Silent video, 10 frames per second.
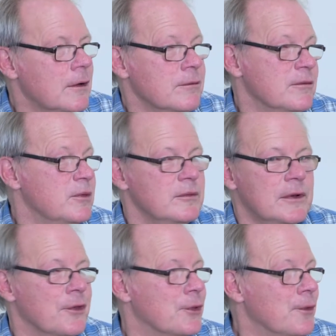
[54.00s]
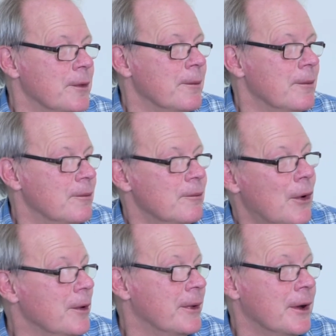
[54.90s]
I thought it
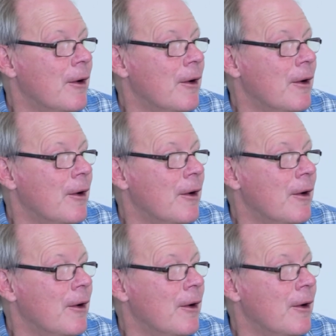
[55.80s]
might be a